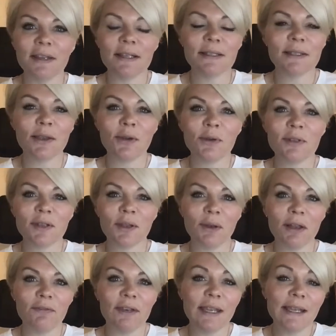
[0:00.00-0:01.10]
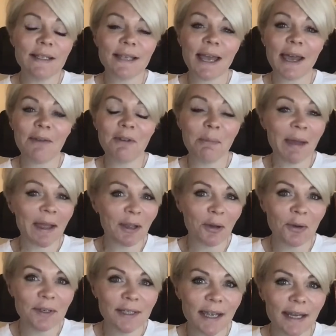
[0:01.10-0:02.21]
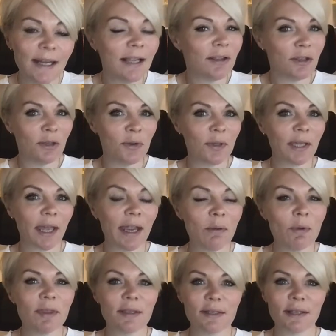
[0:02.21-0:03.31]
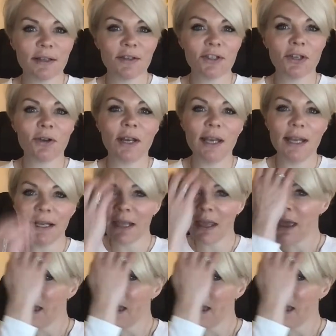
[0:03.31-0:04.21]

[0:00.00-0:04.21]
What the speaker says: So lovely to have a bank holiday in the UK with the sun shining.